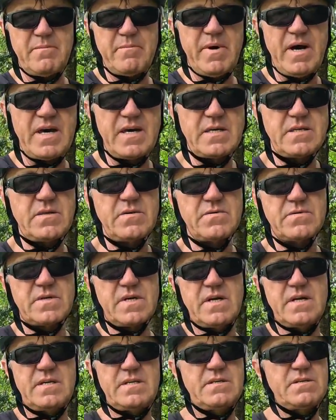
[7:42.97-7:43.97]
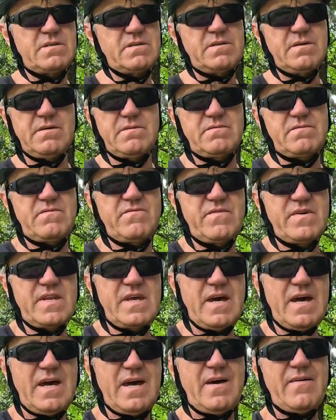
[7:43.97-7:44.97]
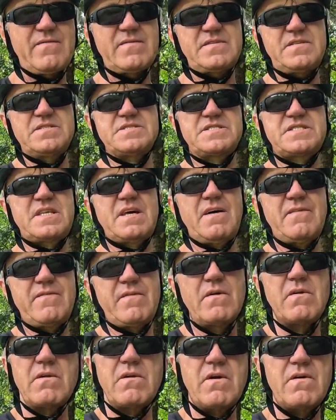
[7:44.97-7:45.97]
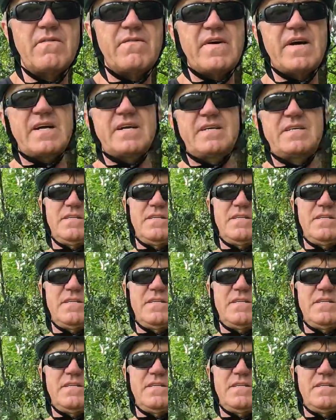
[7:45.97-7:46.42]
the bike tour, you don't want to have your stuff all over.